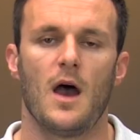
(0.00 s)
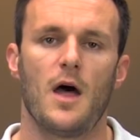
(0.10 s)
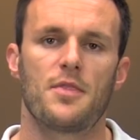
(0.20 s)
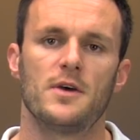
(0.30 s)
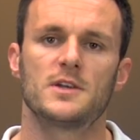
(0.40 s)

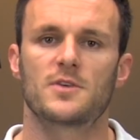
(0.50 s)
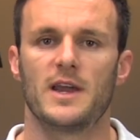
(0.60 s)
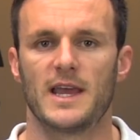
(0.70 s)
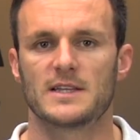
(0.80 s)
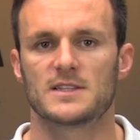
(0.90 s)
A third
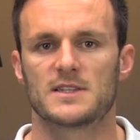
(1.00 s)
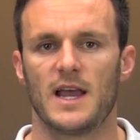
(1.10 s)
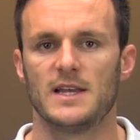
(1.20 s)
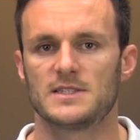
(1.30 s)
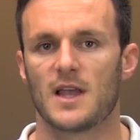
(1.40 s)
great
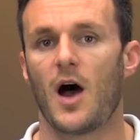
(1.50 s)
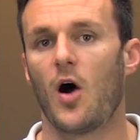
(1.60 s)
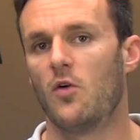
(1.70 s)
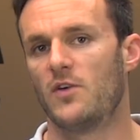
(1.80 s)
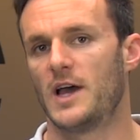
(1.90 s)
exercise are
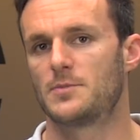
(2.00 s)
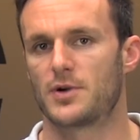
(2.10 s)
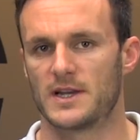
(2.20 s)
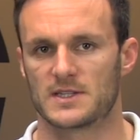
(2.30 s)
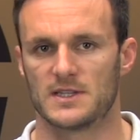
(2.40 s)
overhead
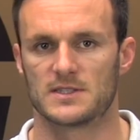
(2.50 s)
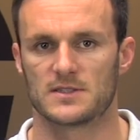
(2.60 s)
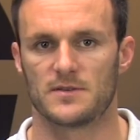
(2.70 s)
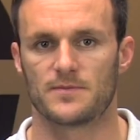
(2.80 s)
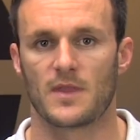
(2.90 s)

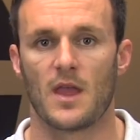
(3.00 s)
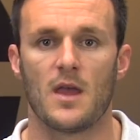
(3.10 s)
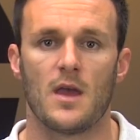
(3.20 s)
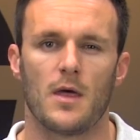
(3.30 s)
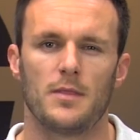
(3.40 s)
presses.
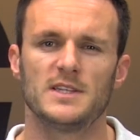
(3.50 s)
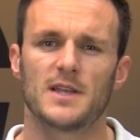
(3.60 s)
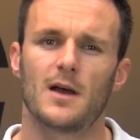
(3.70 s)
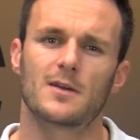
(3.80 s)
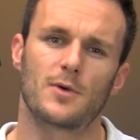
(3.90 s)
These
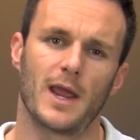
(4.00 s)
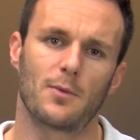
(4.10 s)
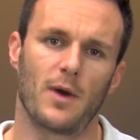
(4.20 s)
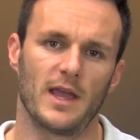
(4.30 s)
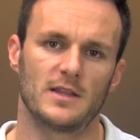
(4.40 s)
are a great
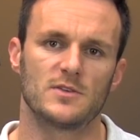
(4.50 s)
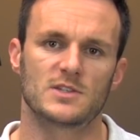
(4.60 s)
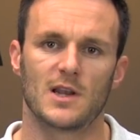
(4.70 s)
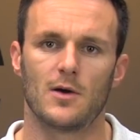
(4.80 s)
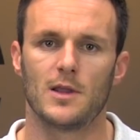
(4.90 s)
way to
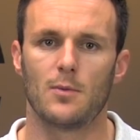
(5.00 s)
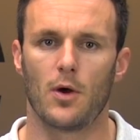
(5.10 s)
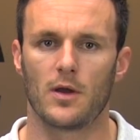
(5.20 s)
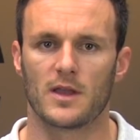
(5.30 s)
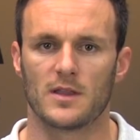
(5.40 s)
slowly
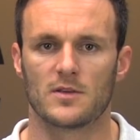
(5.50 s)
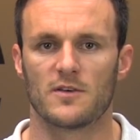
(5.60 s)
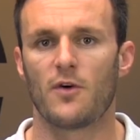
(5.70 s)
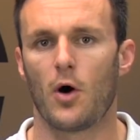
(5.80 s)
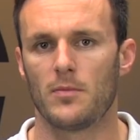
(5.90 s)
work into
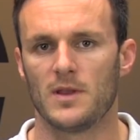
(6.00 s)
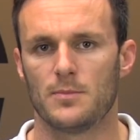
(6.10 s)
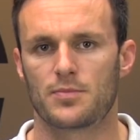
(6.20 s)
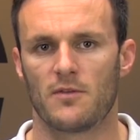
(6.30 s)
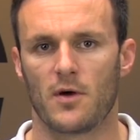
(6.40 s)
the
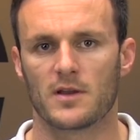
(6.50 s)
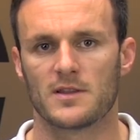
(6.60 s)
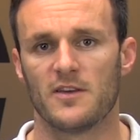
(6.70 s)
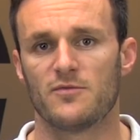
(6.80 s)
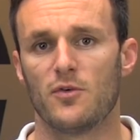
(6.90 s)
formerly
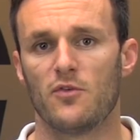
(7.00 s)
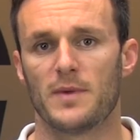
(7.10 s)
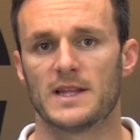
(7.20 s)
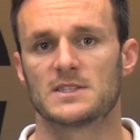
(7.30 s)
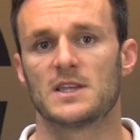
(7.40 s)
provocative
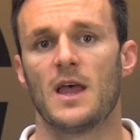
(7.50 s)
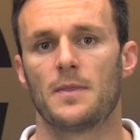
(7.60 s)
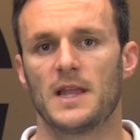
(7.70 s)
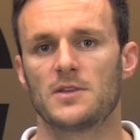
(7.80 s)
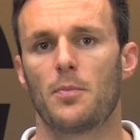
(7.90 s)
movements
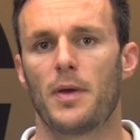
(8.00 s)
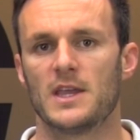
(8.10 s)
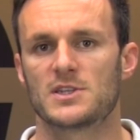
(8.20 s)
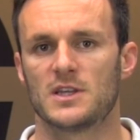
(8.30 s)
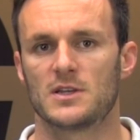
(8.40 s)
that your
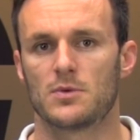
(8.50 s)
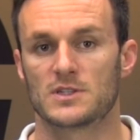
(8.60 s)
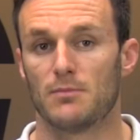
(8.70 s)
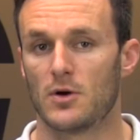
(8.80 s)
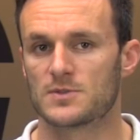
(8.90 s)
patient
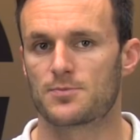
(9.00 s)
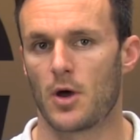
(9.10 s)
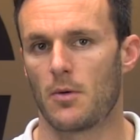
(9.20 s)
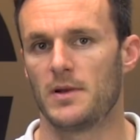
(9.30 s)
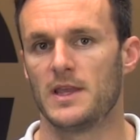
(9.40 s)
was most
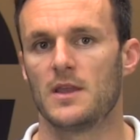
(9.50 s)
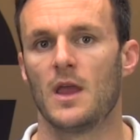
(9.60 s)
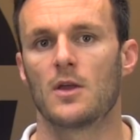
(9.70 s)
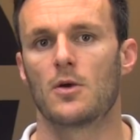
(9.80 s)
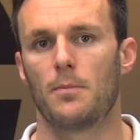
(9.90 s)

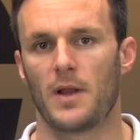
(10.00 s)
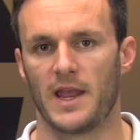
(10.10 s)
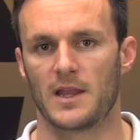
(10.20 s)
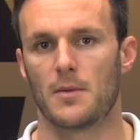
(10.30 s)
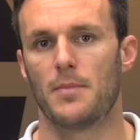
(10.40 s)
probably
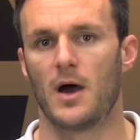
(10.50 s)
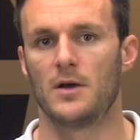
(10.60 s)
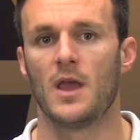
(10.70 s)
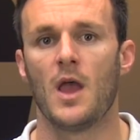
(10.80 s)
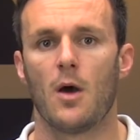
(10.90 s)
complaining
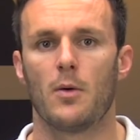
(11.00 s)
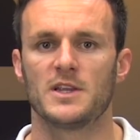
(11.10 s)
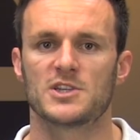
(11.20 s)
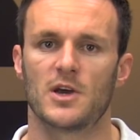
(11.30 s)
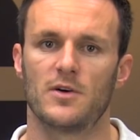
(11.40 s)
about
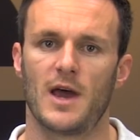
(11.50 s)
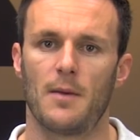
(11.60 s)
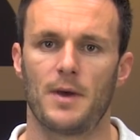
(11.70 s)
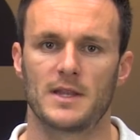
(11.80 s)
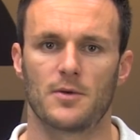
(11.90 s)
when he showed
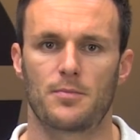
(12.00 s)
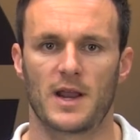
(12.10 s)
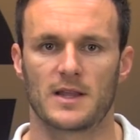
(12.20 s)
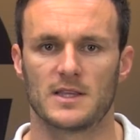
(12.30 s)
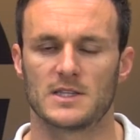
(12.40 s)
up at your
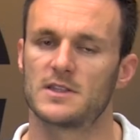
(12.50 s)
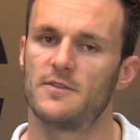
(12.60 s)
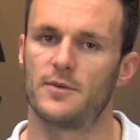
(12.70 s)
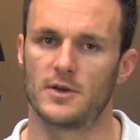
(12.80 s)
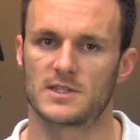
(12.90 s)
practice
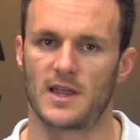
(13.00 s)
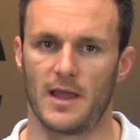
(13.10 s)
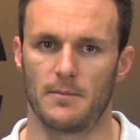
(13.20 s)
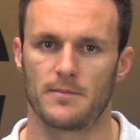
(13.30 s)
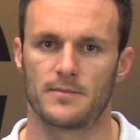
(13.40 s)
the first
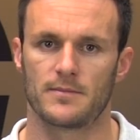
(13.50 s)
time.